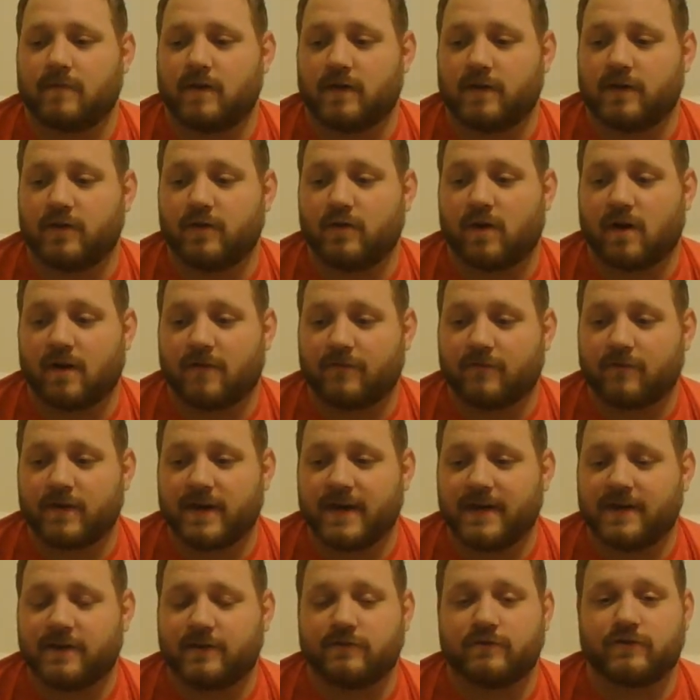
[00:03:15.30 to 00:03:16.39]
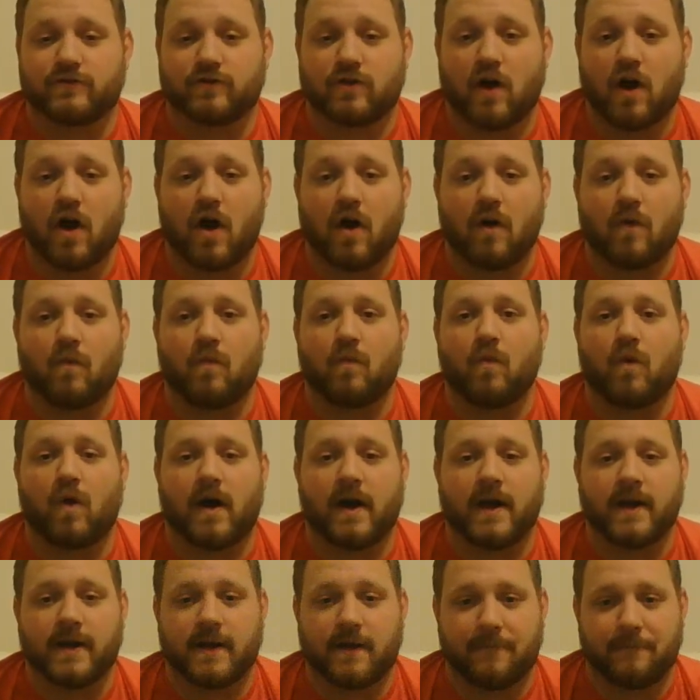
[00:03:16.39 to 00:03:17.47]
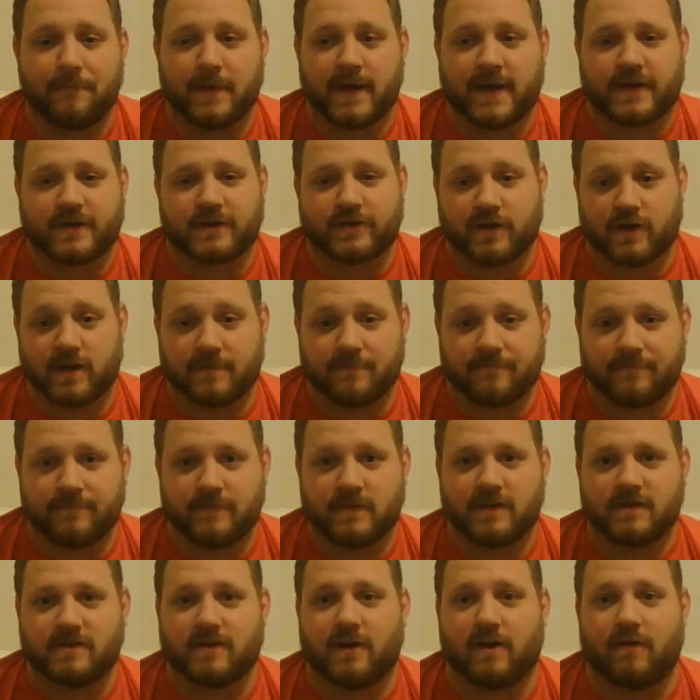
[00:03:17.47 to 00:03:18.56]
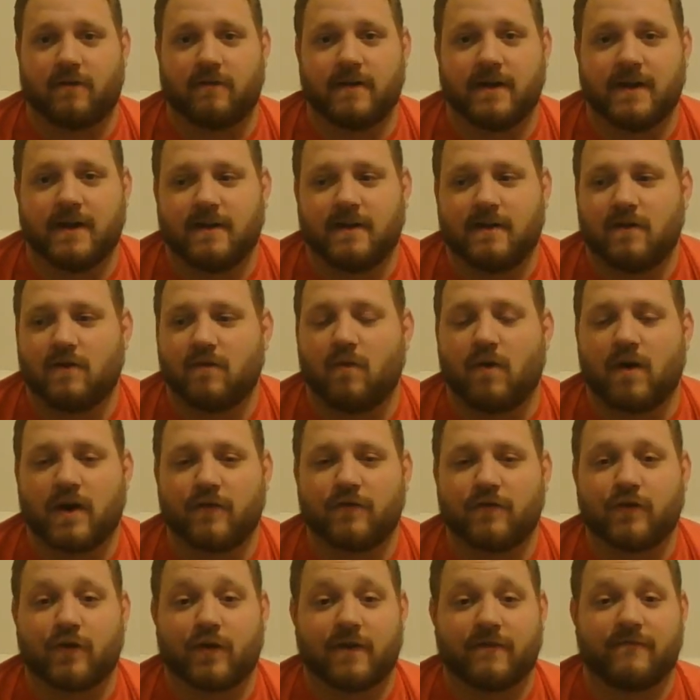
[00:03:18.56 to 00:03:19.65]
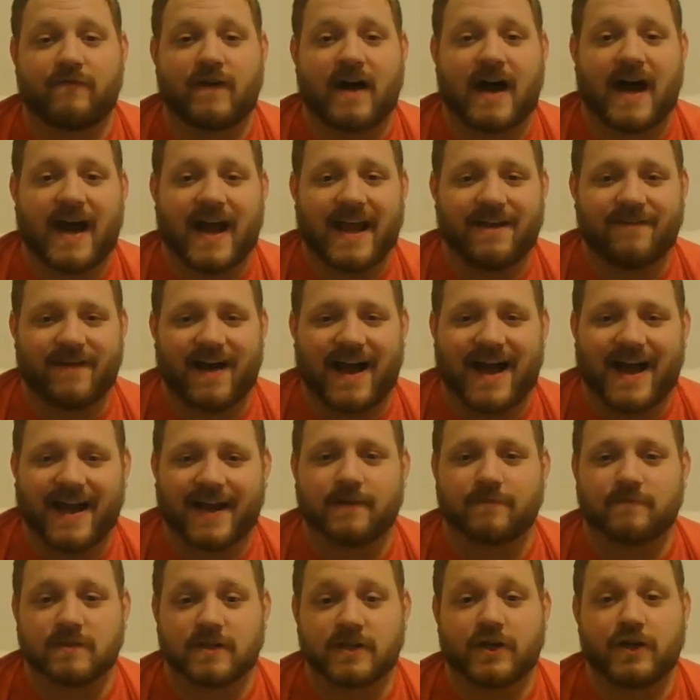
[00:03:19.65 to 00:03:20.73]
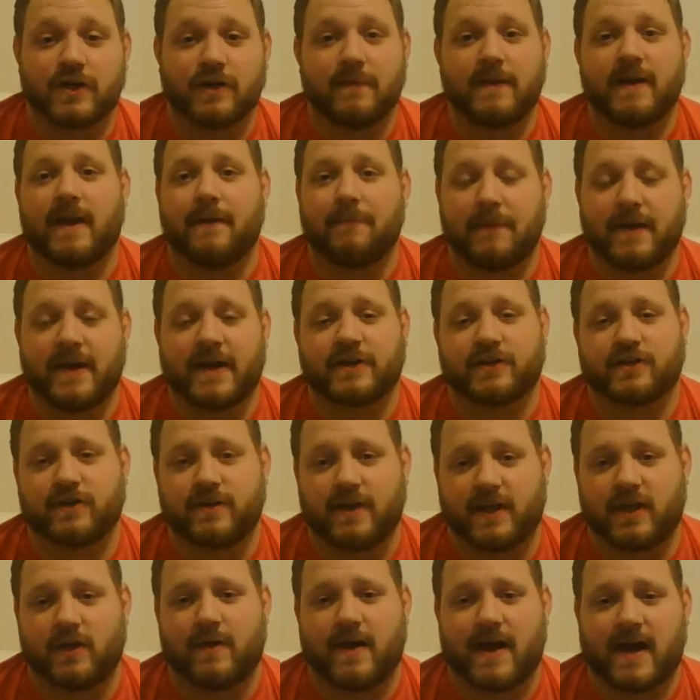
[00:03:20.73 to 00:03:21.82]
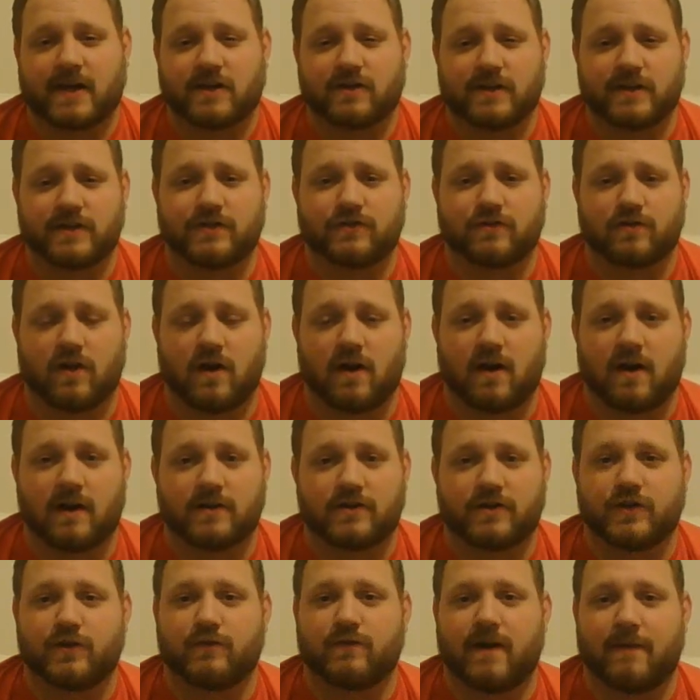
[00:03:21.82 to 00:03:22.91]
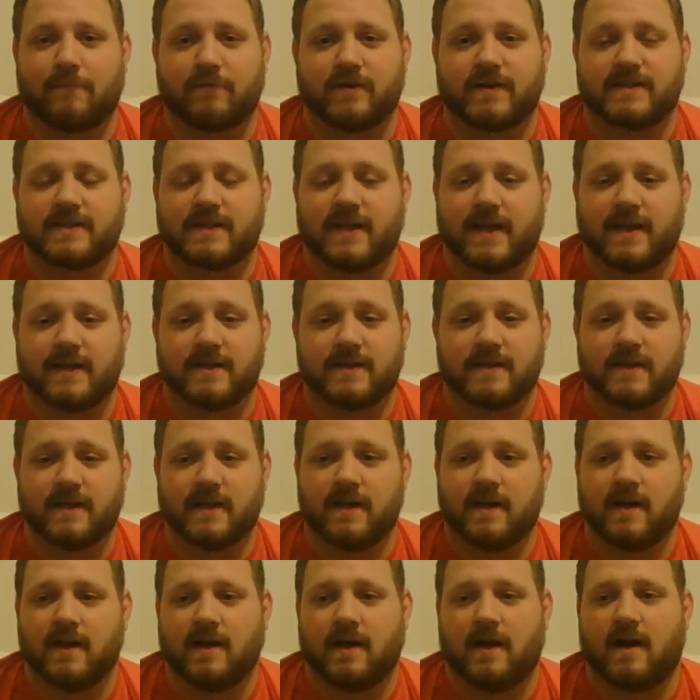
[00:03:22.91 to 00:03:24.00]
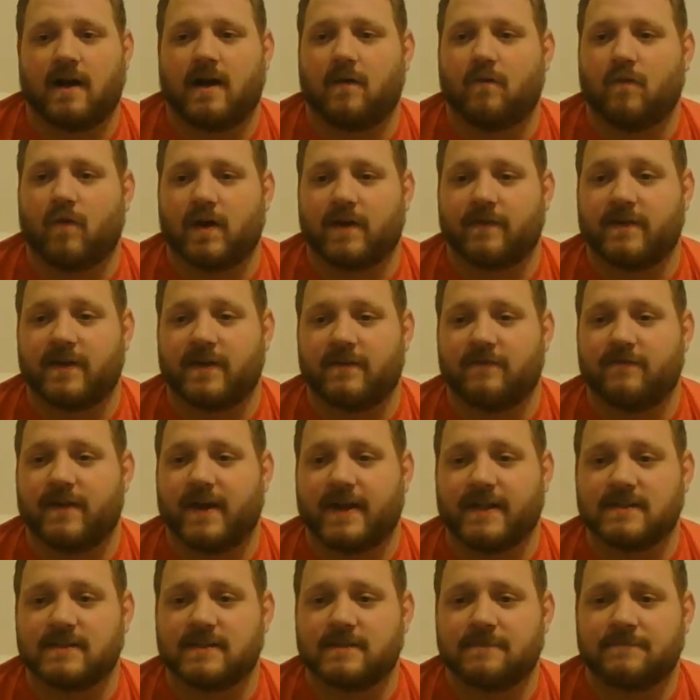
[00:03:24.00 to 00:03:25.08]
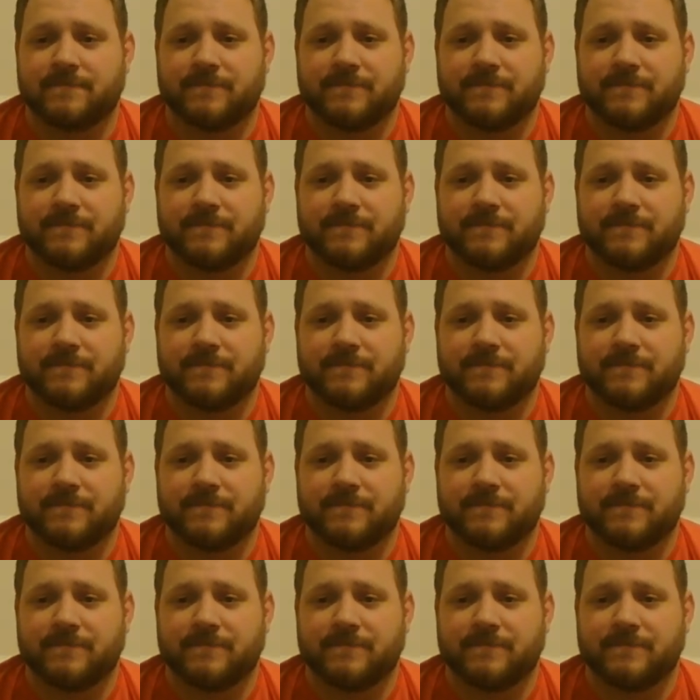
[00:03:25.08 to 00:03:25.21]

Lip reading: You are free to draw one picture. So, one of your 5 items could be a picture that you actually draw to represent one of the events.